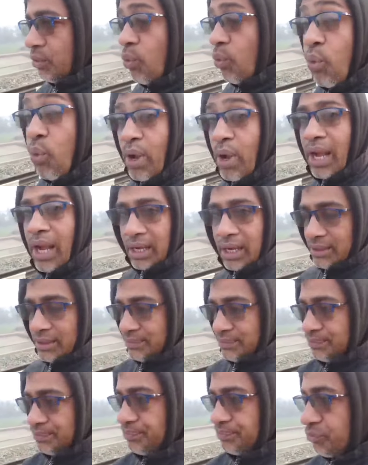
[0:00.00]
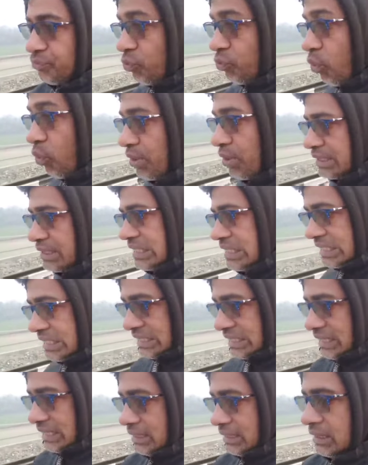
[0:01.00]
well for
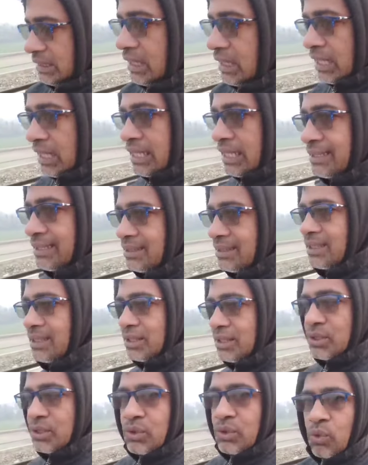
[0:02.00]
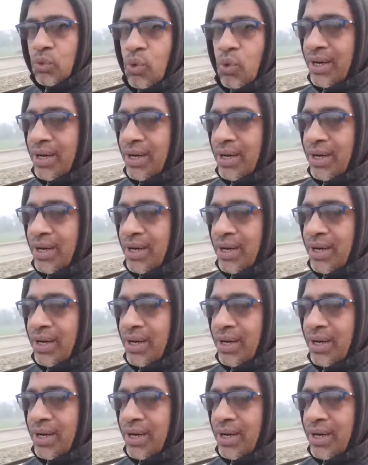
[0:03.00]
drinking. This